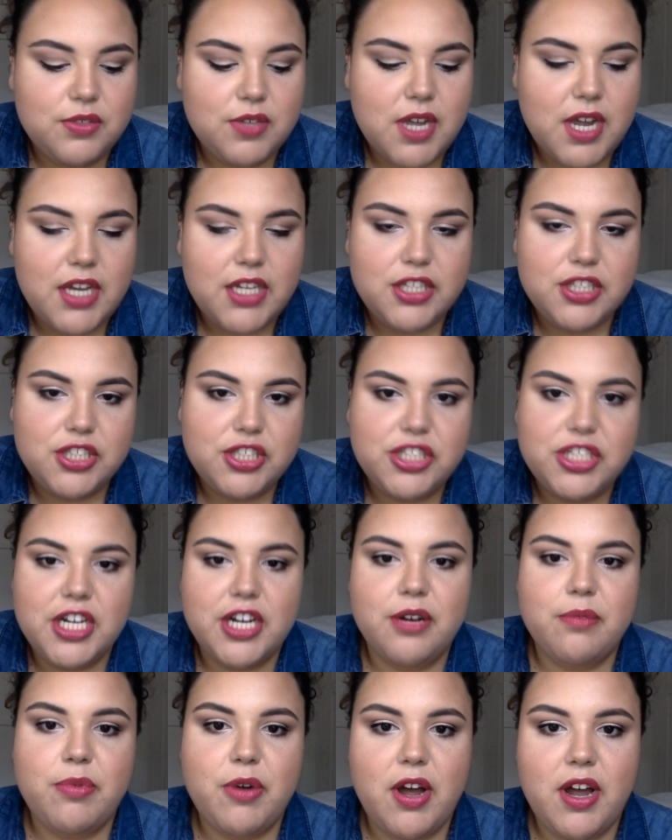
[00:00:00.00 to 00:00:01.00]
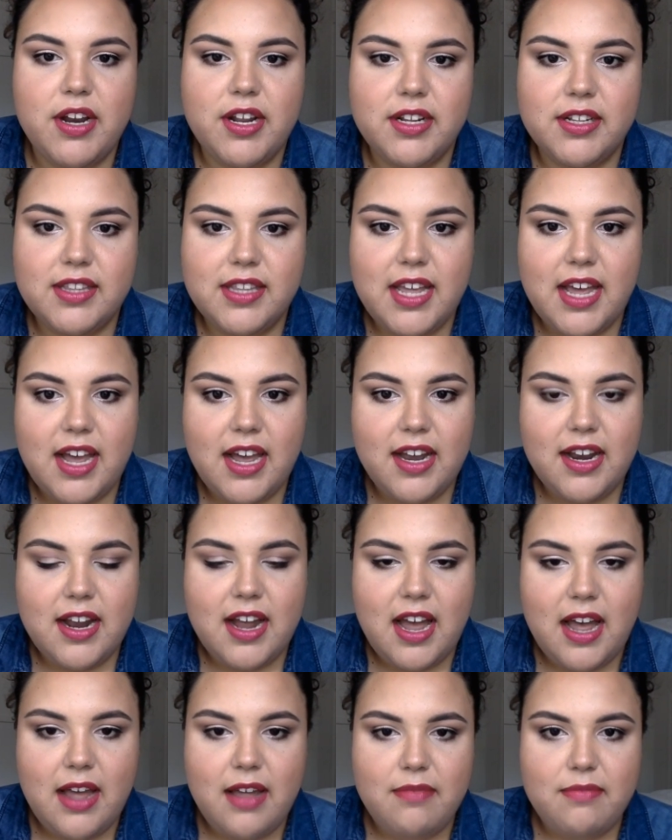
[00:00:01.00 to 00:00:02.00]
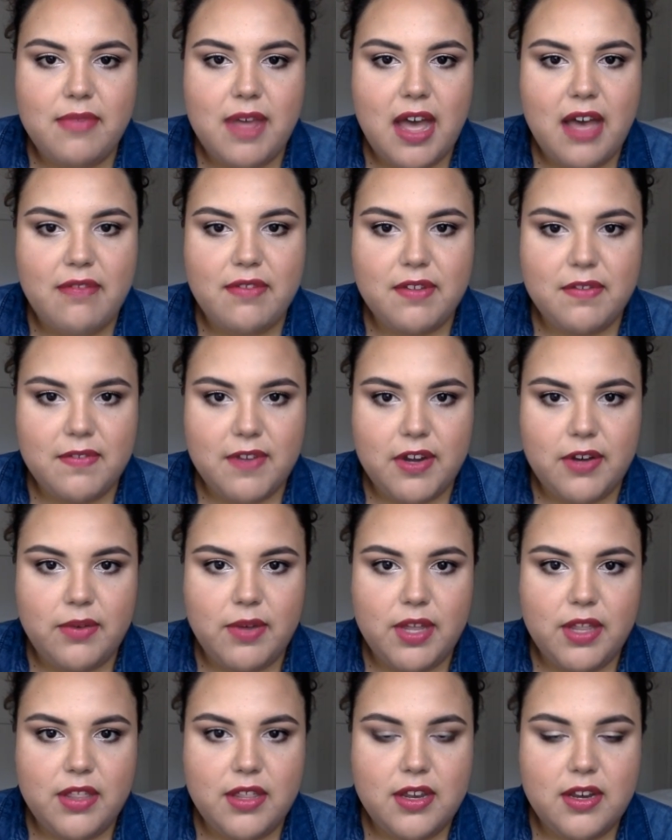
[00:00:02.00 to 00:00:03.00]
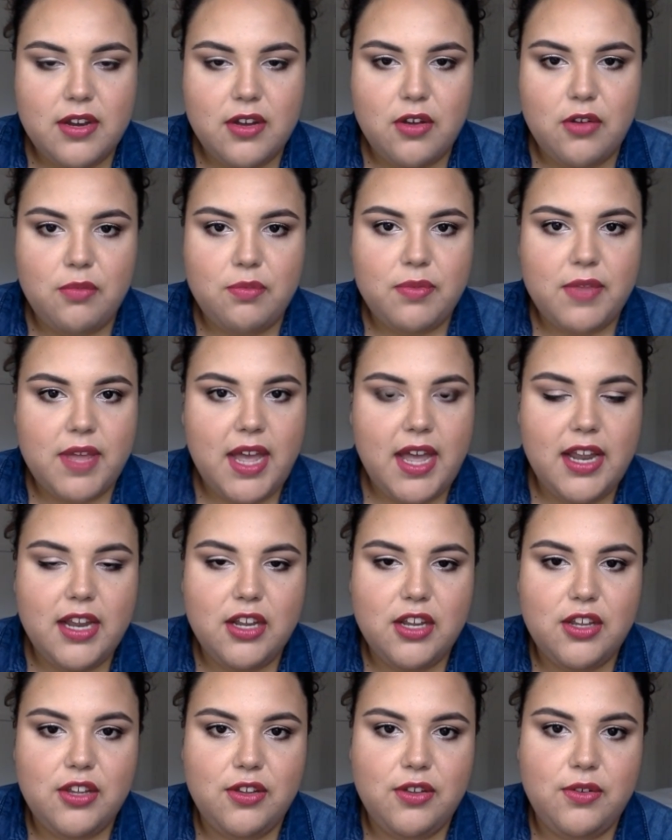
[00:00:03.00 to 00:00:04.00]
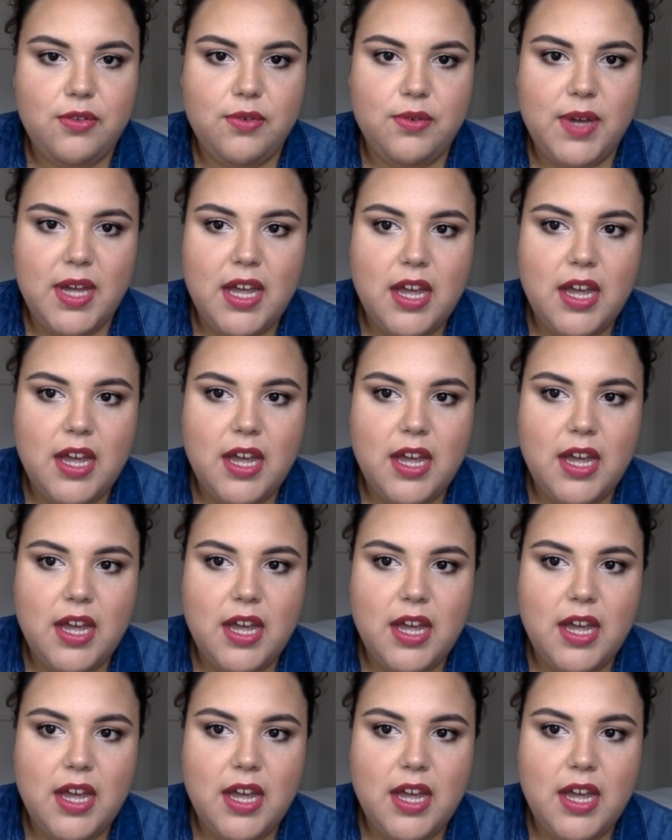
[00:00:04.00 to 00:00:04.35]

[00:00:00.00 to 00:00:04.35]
kind of just share a product that I'm having fun with, and hope that you